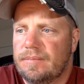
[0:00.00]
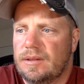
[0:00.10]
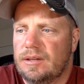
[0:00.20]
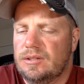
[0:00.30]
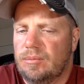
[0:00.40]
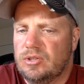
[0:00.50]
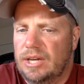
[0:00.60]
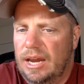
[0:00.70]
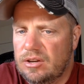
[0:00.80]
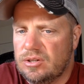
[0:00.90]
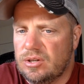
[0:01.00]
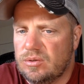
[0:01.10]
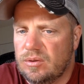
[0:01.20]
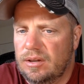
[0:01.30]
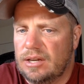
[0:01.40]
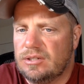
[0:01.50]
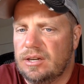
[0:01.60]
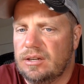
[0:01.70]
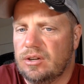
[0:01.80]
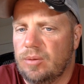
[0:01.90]
some changes
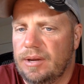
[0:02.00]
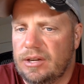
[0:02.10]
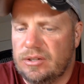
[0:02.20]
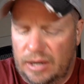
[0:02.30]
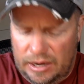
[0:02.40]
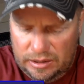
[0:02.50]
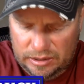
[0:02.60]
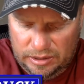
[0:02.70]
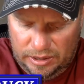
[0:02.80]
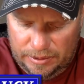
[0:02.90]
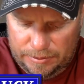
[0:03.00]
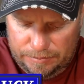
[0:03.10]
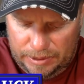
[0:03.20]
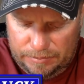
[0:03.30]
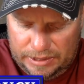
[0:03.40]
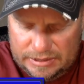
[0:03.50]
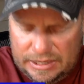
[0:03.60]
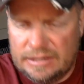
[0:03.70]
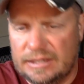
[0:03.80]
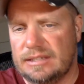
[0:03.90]
next-gen Tacoma engine. My
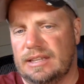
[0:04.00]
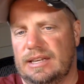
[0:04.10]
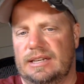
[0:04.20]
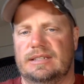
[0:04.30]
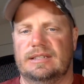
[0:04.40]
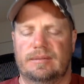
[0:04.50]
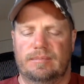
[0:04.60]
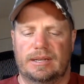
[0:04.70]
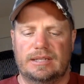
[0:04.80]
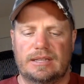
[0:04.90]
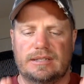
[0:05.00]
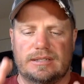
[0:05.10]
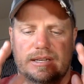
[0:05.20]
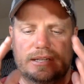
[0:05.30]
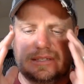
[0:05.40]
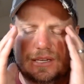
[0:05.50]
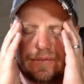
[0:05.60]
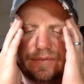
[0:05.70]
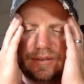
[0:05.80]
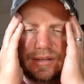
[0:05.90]
sense is this.
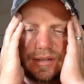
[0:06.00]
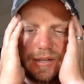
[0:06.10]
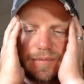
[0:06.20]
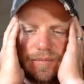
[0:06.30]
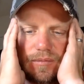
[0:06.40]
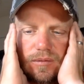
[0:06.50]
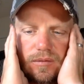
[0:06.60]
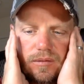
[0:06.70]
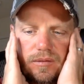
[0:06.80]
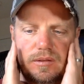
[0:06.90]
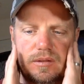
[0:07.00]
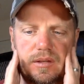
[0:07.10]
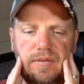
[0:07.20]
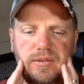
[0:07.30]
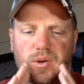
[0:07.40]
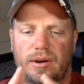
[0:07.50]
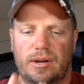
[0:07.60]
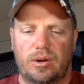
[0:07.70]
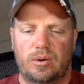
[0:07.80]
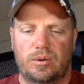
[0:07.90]
If Toyota
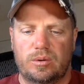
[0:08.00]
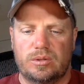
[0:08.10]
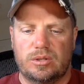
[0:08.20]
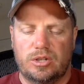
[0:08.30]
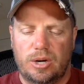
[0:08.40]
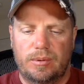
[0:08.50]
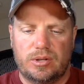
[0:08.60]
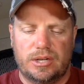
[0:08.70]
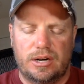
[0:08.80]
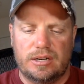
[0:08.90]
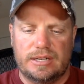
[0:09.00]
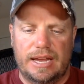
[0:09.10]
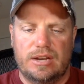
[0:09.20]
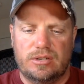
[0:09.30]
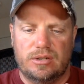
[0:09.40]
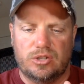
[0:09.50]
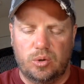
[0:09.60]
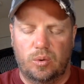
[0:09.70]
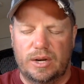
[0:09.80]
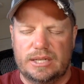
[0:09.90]
goes turbocharged engine
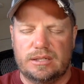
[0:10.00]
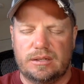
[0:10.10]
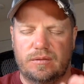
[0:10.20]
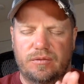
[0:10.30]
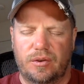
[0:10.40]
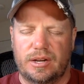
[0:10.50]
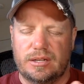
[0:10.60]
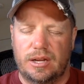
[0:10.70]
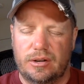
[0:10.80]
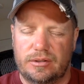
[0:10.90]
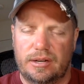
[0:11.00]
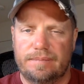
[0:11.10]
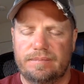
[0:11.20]
choice for the Tundra,